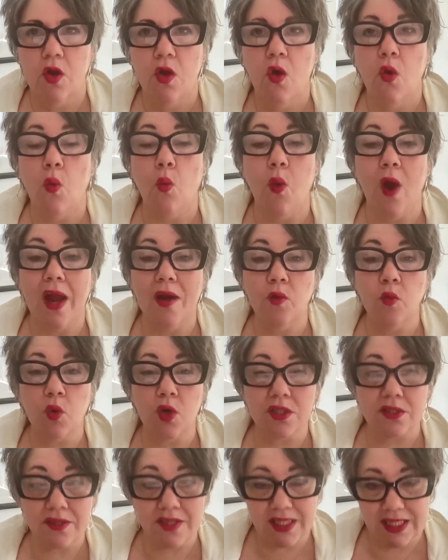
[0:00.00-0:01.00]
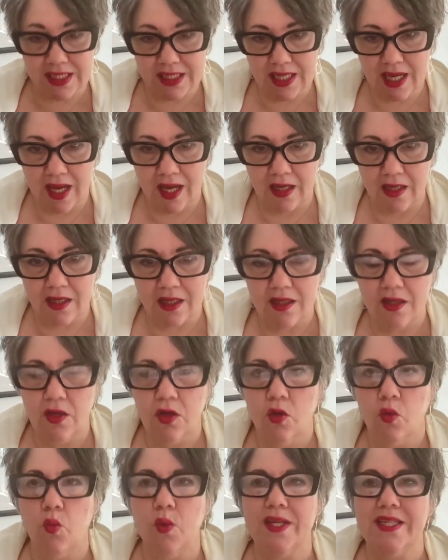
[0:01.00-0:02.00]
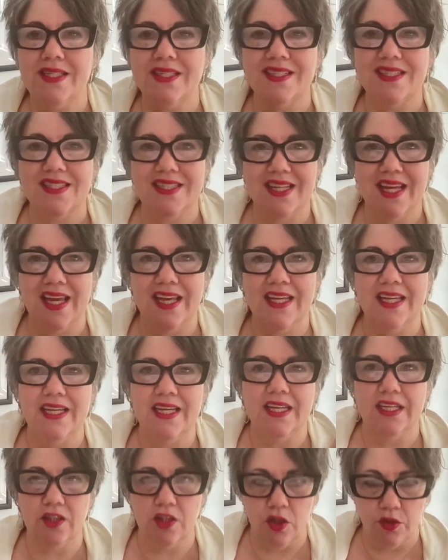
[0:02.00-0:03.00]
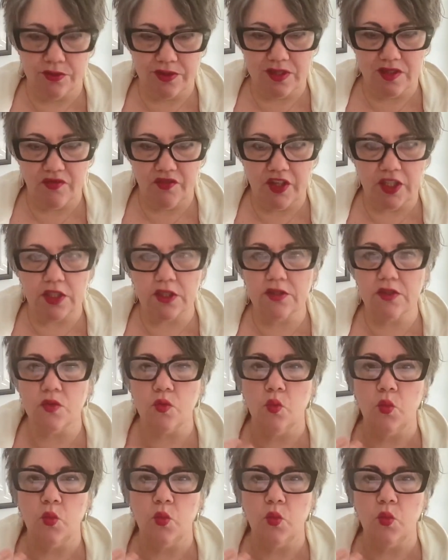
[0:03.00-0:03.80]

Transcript: When we're stuck, we stay in those fears.